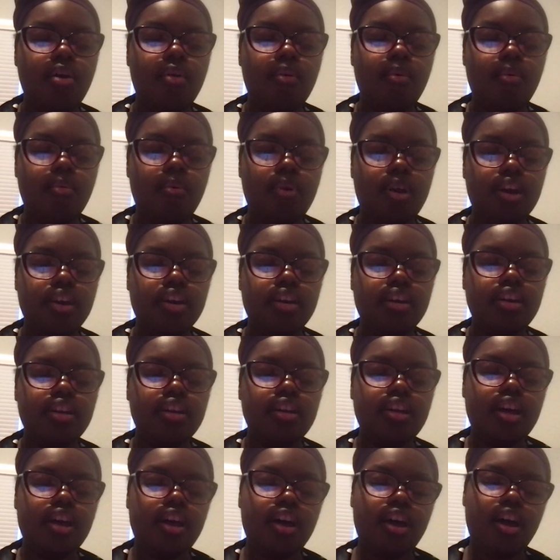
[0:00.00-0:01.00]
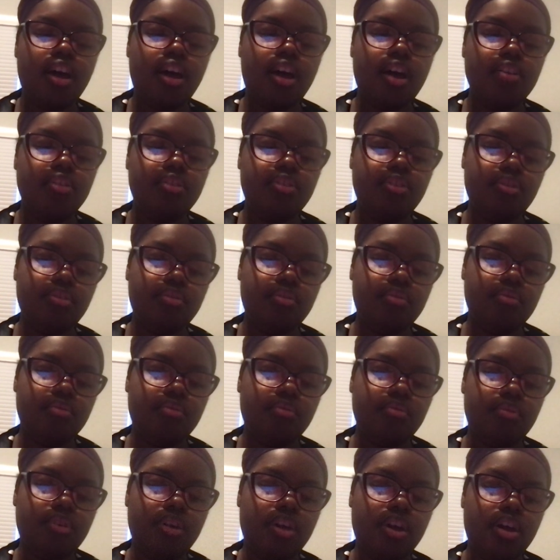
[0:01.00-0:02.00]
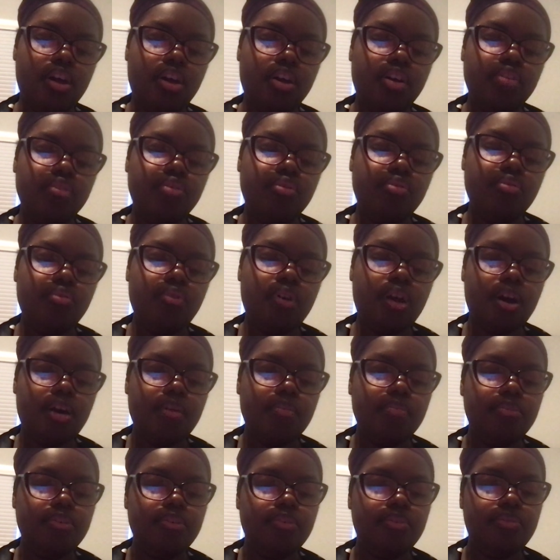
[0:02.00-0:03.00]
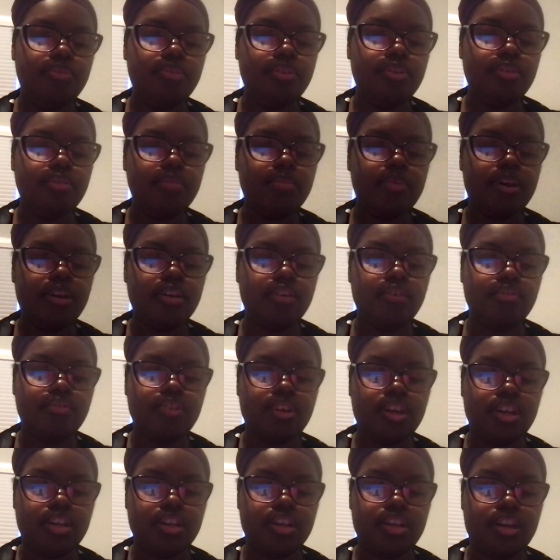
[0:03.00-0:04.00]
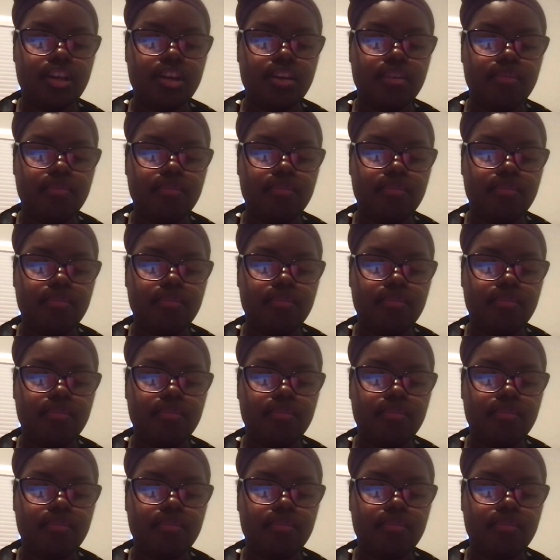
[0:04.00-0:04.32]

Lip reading: what can I do to help you feel better right now?